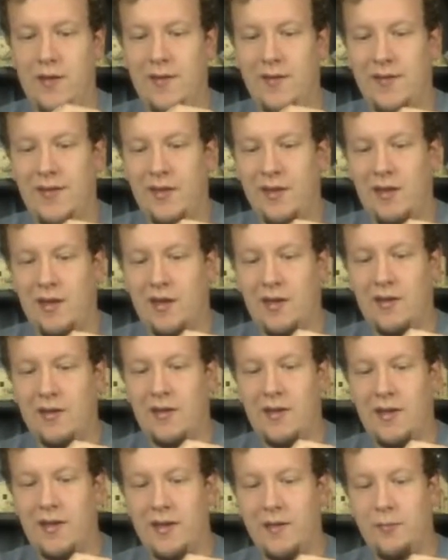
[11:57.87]
is they are
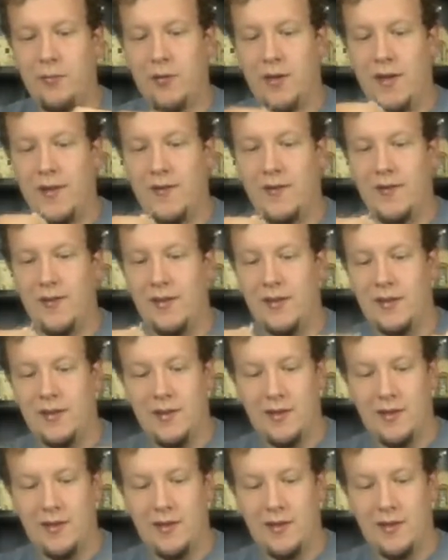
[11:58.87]
kind of pricey.